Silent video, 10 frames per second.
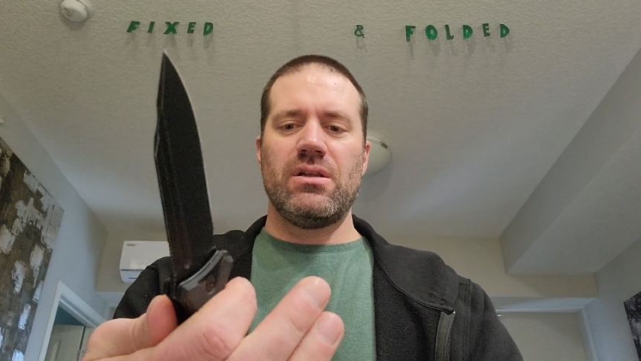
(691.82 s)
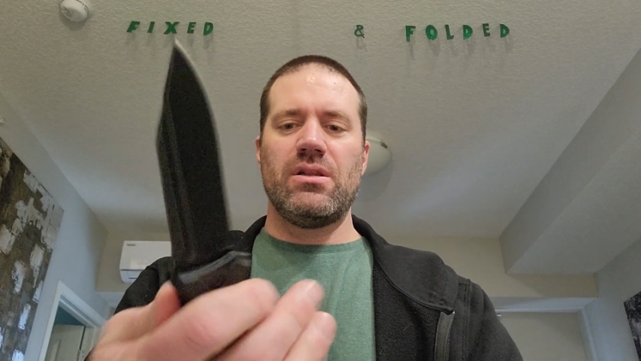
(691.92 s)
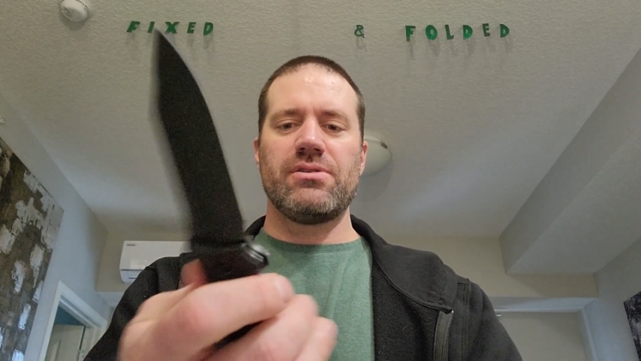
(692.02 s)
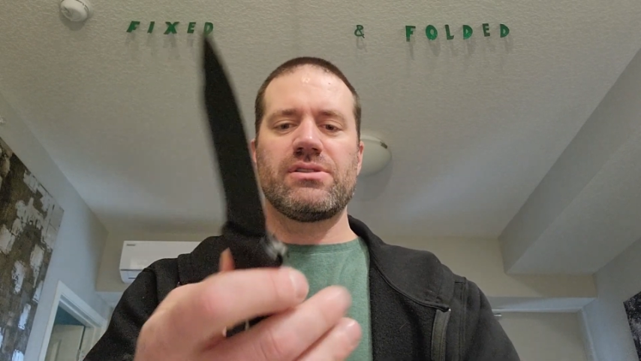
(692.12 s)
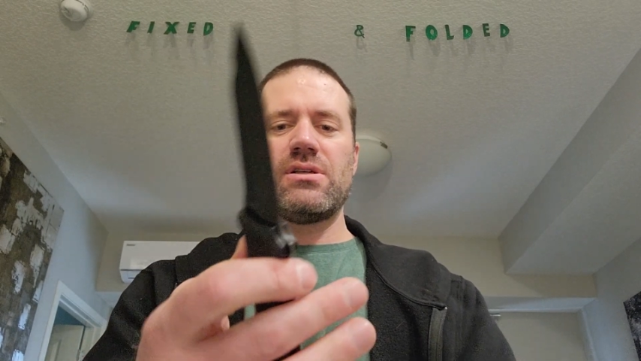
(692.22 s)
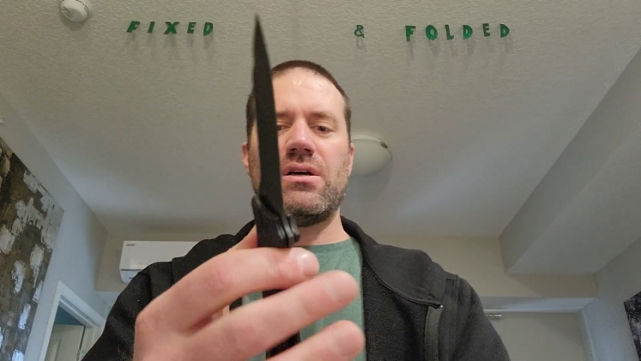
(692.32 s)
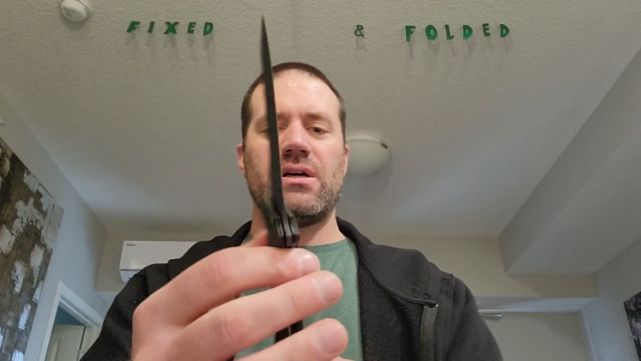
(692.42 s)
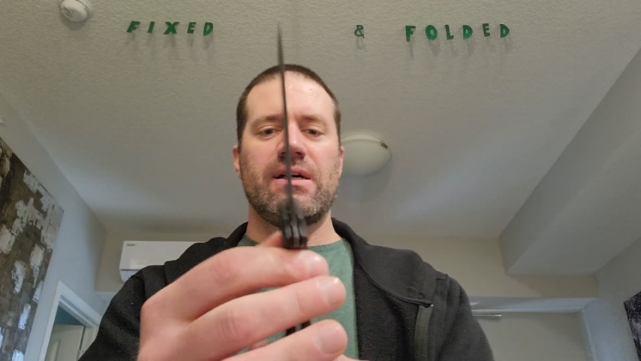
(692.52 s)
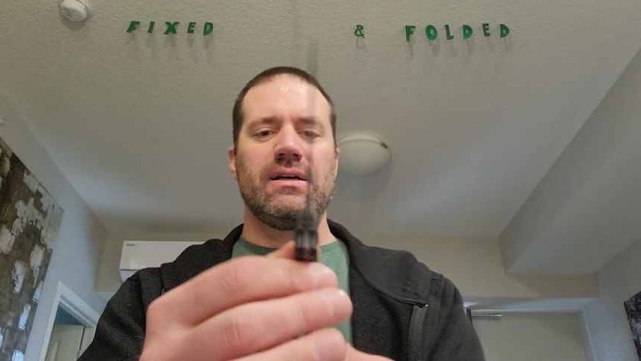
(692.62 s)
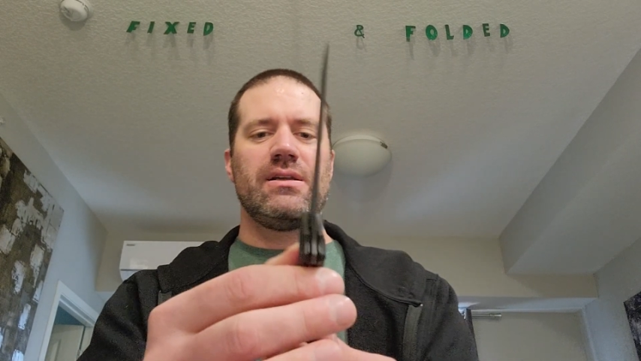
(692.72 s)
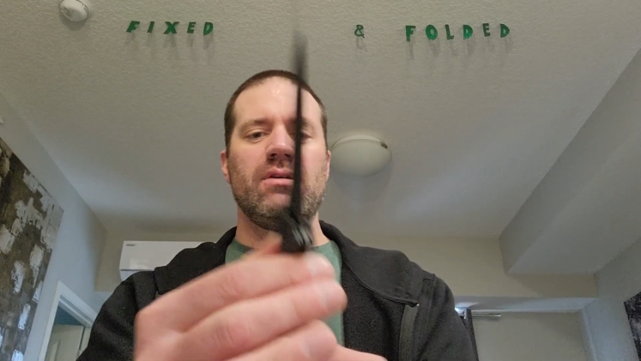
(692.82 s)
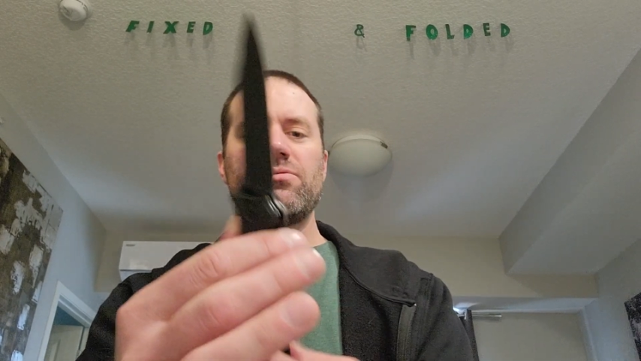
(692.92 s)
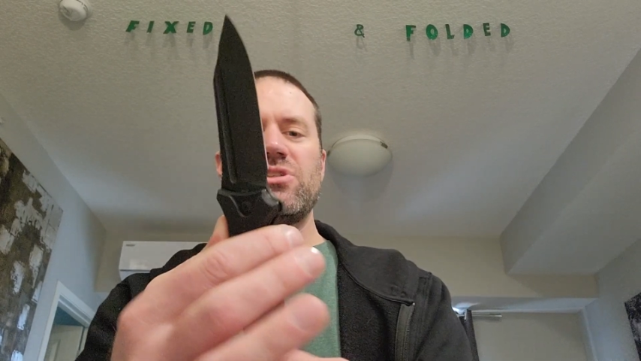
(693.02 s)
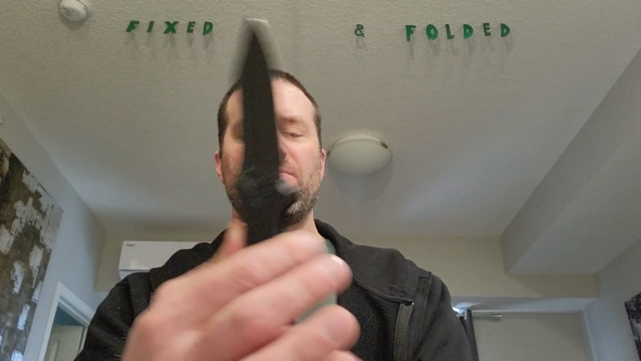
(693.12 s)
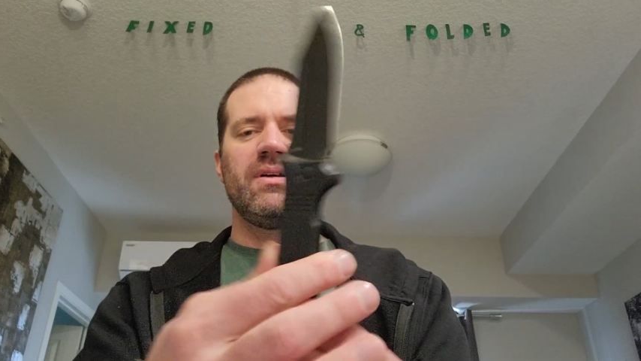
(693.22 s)
no
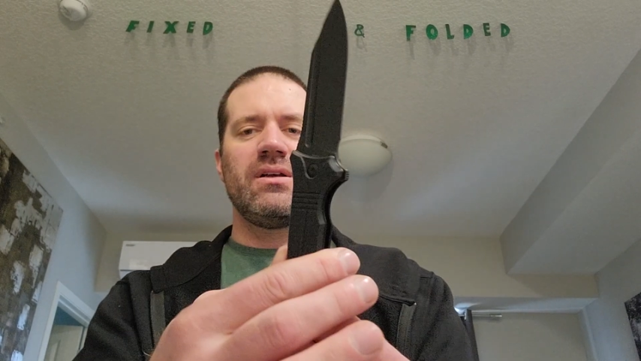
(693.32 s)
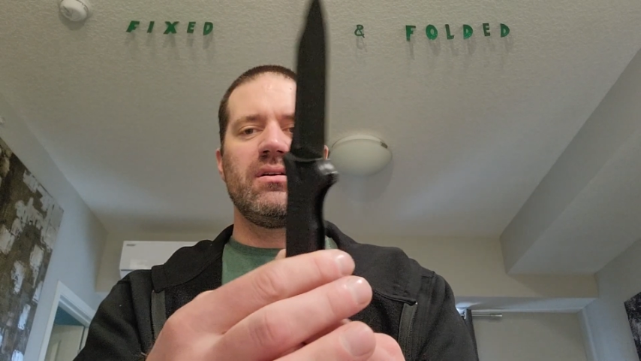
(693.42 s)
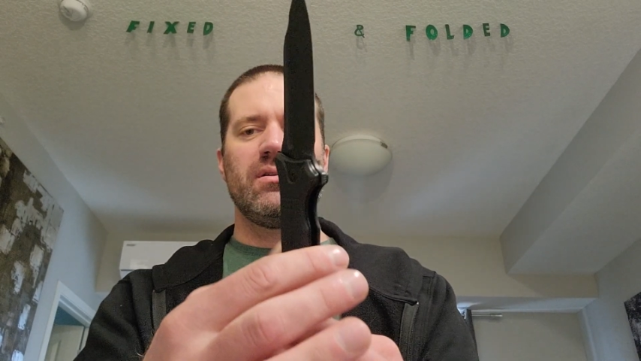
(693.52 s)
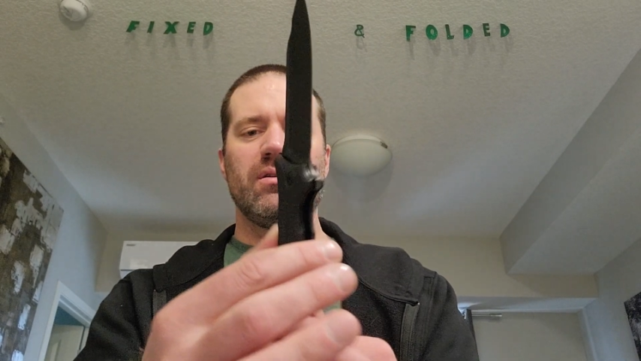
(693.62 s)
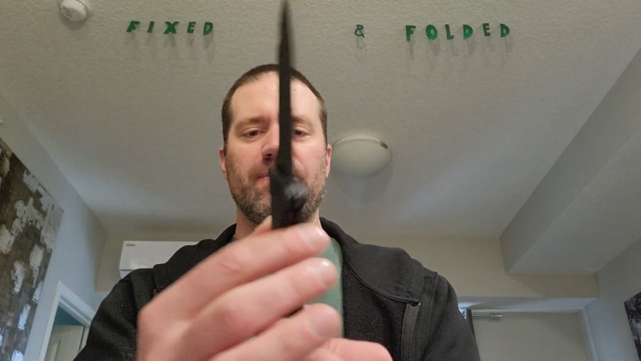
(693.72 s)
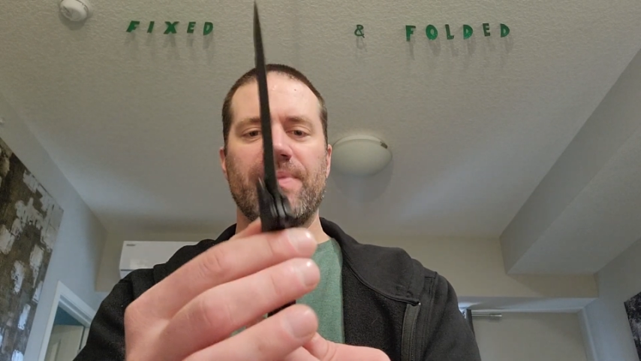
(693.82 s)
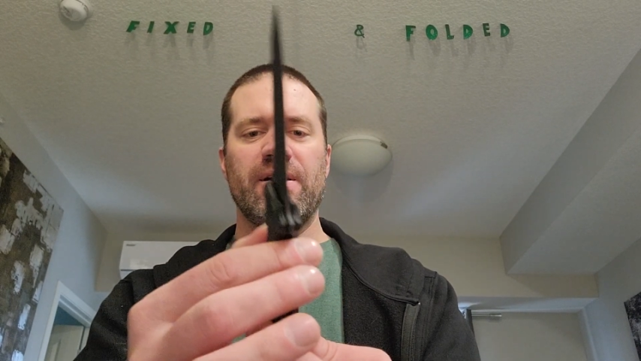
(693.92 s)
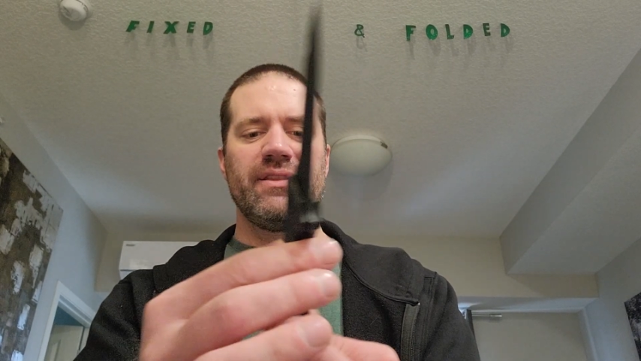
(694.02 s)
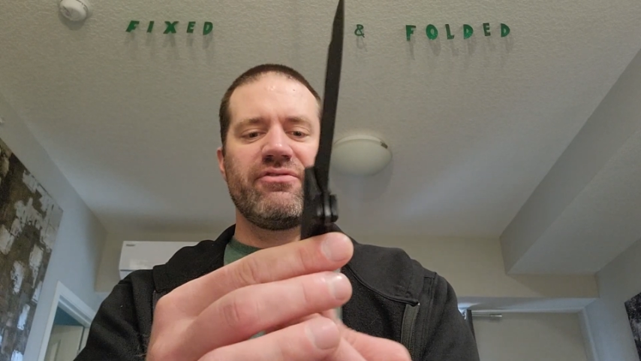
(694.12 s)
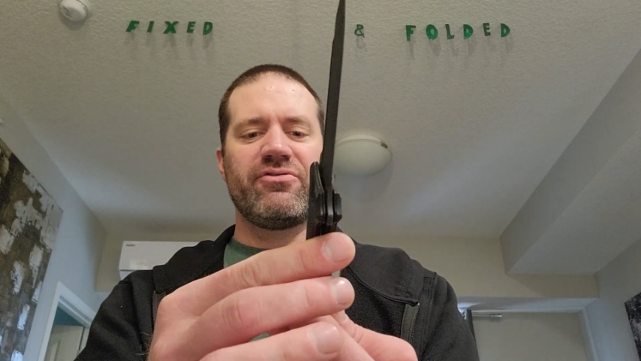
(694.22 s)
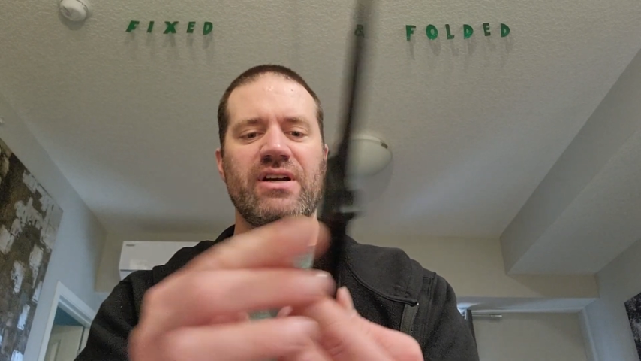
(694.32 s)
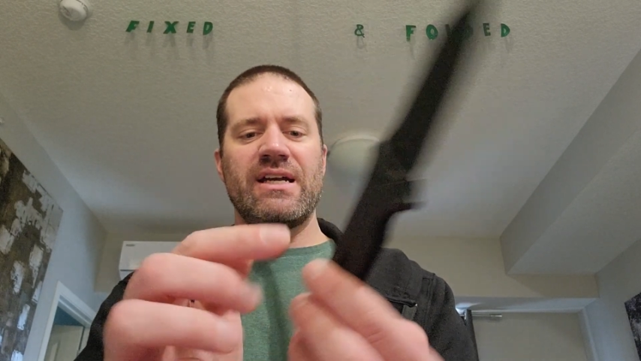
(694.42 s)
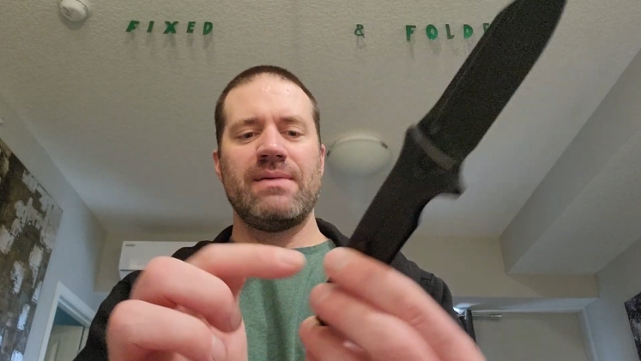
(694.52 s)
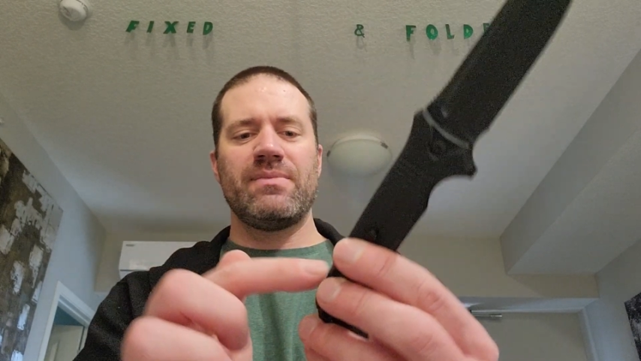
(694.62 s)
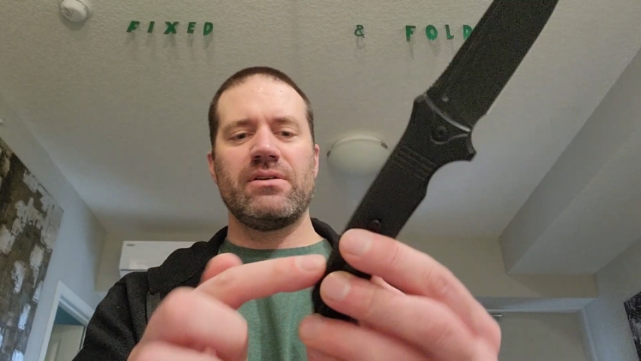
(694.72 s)
jimping on the frame.